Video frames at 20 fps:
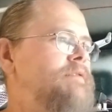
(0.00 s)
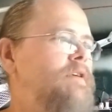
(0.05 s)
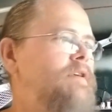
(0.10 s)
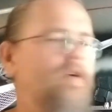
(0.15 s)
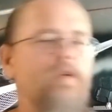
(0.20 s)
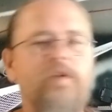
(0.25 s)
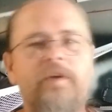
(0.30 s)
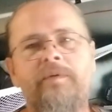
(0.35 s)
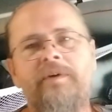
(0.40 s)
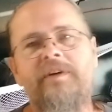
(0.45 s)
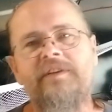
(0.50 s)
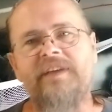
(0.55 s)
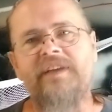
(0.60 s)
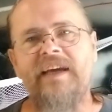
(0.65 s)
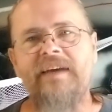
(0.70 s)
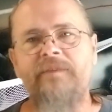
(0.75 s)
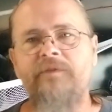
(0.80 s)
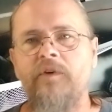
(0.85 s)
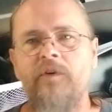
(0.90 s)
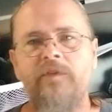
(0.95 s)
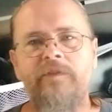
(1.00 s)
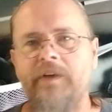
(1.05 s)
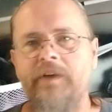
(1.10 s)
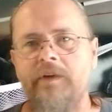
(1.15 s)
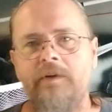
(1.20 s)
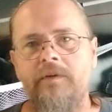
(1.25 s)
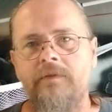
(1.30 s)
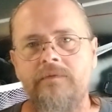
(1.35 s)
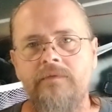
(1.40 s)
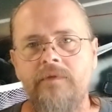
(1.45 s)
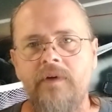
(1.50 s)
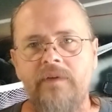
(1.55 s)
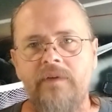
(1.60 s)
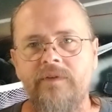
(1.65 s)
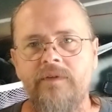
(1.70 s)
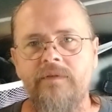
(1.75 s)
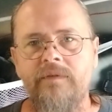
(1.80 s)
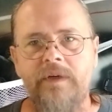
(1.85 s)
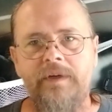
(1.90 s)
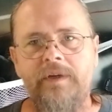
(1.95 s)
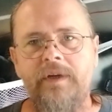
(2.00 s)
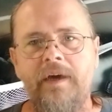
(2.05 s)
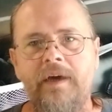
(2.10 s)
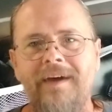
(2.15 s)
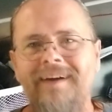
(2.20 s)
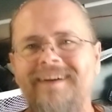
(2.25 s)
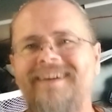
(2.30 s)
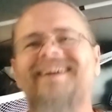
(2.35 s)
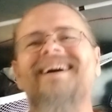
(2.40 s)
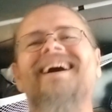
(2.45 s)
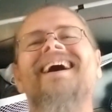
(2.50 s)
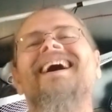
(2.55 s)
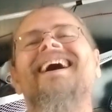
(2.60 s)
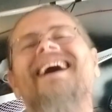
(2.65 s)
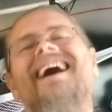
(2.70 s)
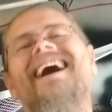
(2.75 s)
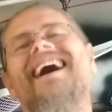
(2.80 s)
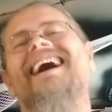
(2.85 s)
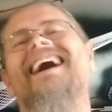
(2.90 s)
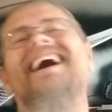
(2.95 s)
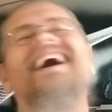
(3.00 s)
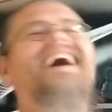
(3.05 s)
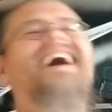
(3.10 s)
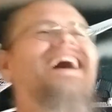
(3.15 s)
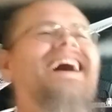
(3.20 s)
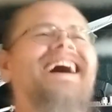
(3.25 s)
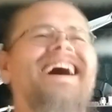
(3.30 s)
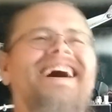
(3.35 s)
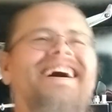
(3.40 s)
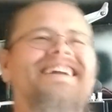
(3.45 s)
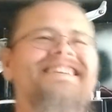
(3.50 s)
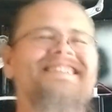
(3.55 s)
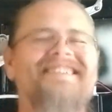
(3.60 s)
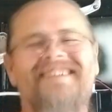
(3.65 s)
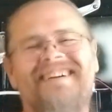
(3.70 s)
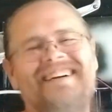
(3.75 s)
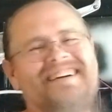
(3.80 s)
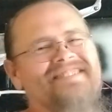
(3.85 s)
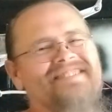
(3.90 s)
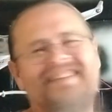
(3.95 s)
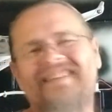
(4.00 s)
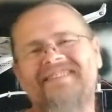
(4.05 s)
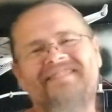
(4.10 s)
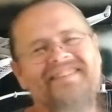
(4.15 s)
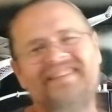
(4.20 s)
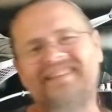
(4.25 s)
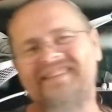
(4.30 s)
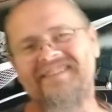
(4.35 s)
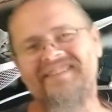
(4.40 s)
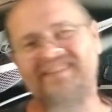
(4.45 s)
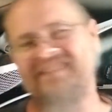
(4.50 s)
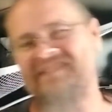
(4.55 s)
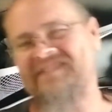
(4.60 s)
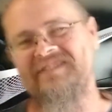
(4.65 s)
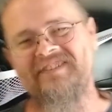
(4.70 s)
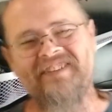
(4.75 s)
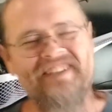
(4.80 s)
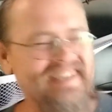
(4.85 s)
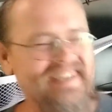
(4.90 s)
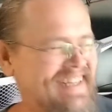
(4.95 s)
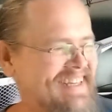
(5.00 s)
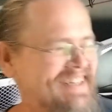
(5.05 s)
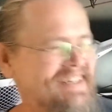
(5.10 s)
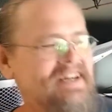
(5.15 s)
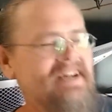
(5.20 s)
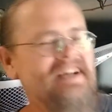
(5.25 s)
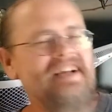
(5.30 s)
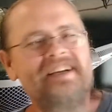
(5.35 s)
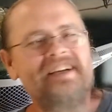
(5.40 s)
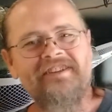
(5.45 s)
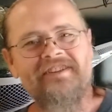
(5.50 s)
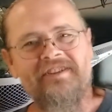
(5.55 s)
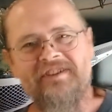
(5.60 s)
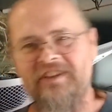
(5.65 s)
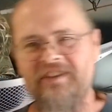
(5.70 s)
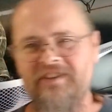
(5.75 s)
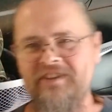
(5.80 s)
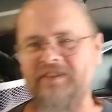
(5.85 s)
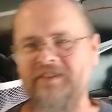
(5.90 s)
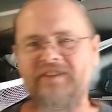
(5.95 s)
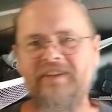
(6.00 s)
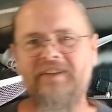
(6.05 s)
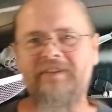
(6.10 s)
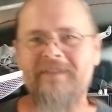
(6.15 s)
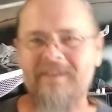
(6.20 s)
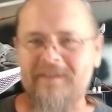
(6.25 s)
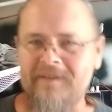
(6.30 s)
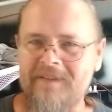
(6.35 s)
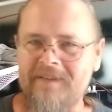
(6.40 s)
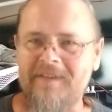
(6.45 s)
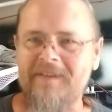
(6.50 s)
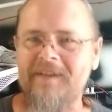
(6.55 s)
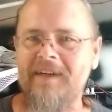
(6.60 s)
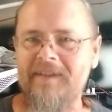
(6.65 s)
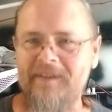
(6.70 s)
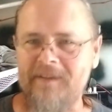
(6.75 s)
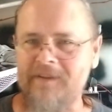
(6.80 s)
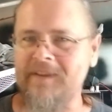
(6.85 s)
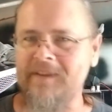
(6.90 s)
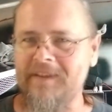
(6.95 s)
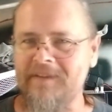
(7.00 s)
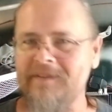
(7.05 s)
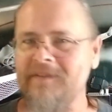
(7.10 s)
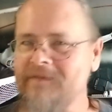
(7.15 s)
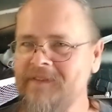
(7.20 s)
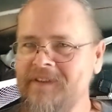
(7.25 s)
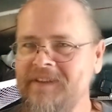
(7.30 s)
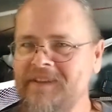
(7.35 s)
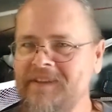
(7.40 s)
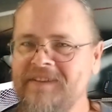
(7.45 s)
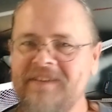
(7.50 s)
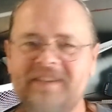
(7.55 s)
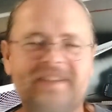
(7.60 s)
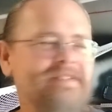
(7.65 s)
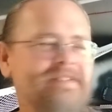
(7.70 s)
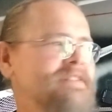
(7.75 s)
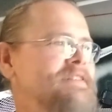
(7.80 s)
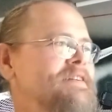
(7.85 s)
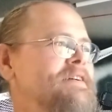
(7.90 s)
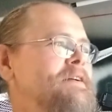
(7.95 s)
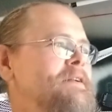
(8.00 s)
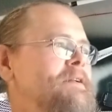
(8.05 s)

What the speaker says: Only because I have no video of her right now. I don't have any video of her right now. So she's a secret until I do get some video of her.